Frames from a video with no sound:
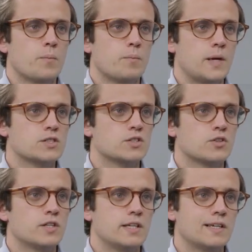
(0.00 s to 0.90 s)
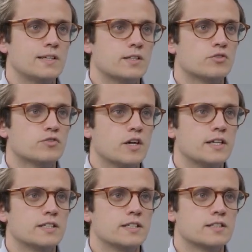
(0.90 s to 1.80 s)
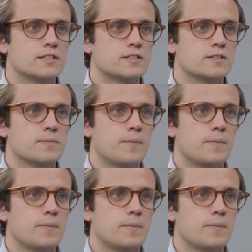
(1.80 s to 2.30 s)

Based on the clinical findings,